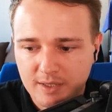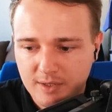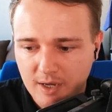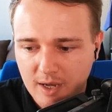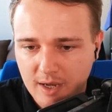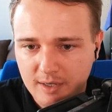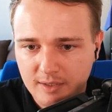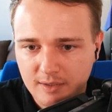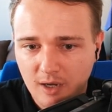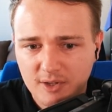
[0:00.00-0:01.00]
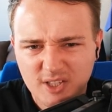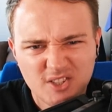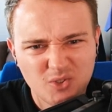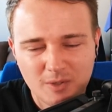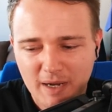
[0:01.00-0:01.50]
can... Arteta
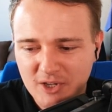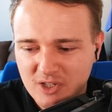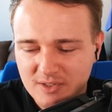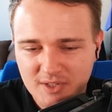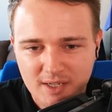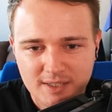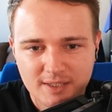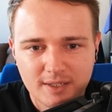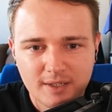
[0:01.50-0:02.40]
saw the manager, incidentally.